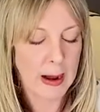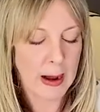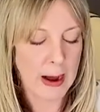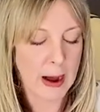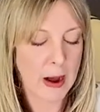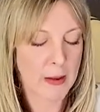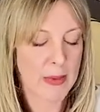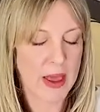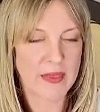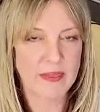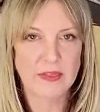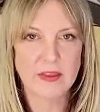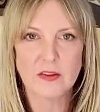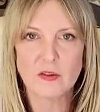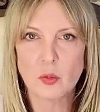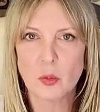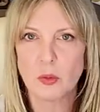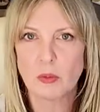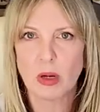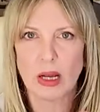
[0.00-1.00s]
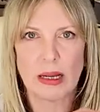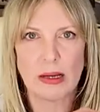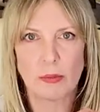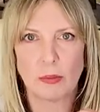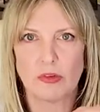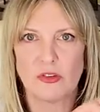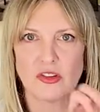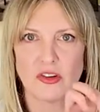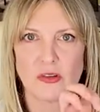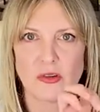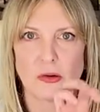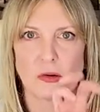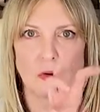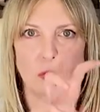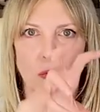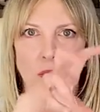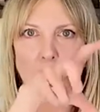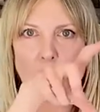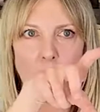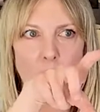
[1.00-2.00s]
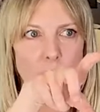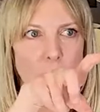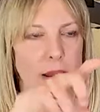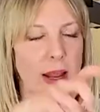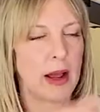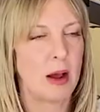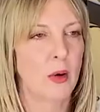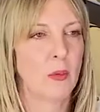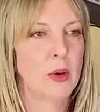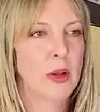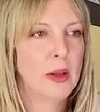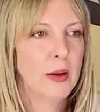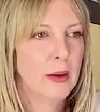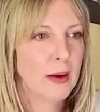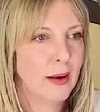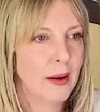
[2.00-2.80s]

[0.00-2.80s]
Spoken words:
And this one kind of was just growing out.